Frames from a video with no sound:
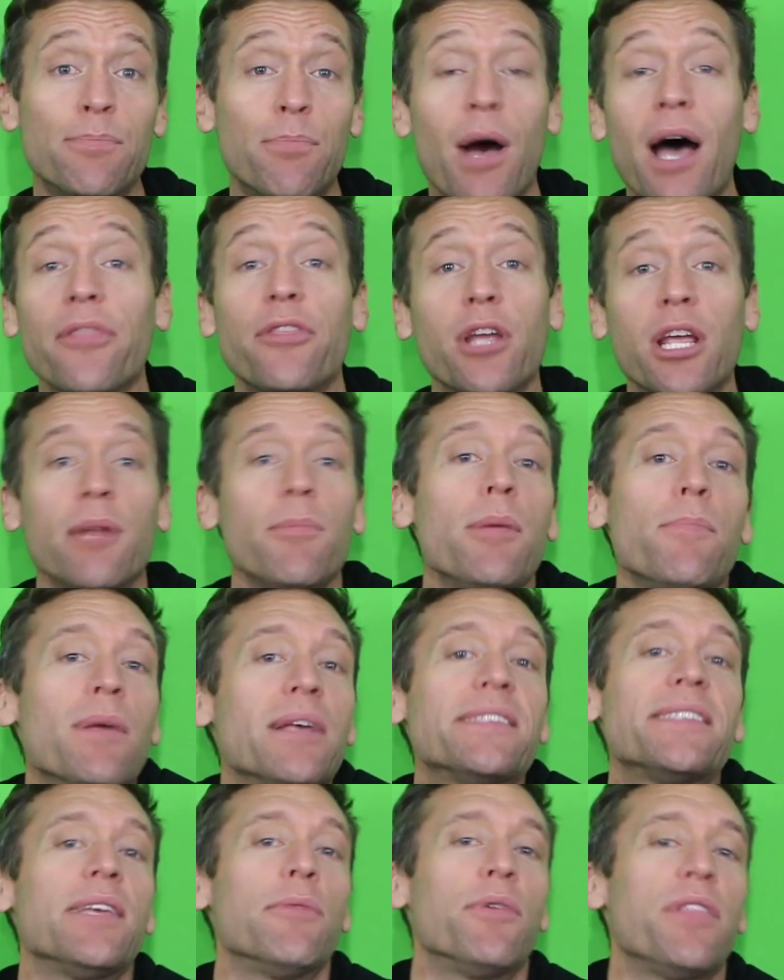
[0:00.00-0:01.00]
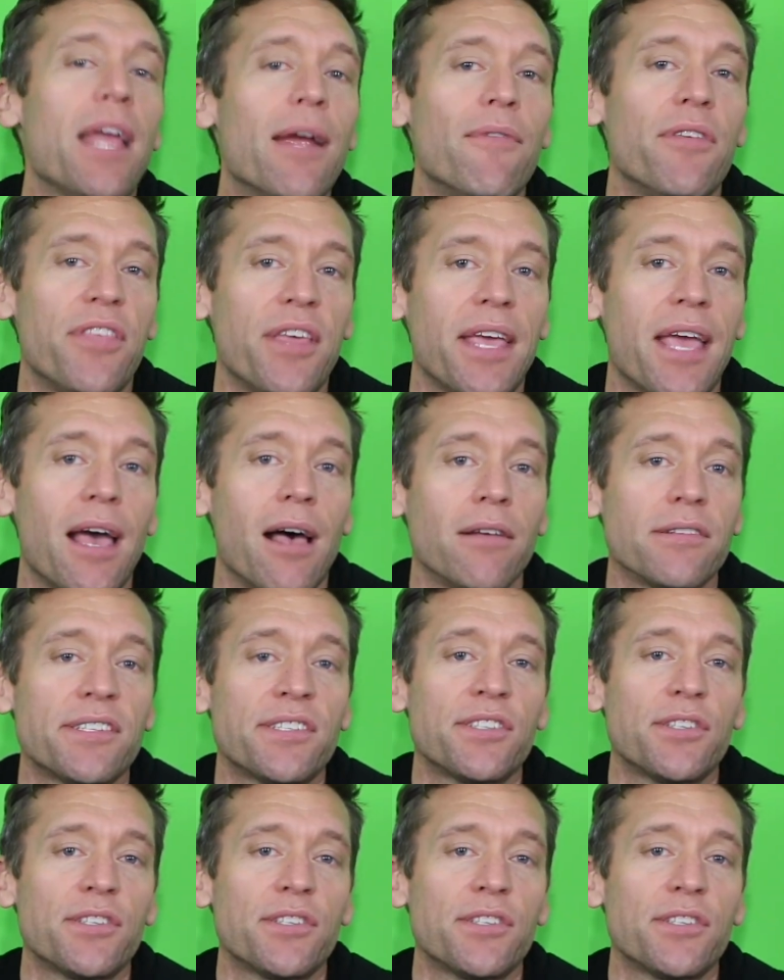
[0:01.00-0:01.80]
But they're gonna be mixed in with everything else,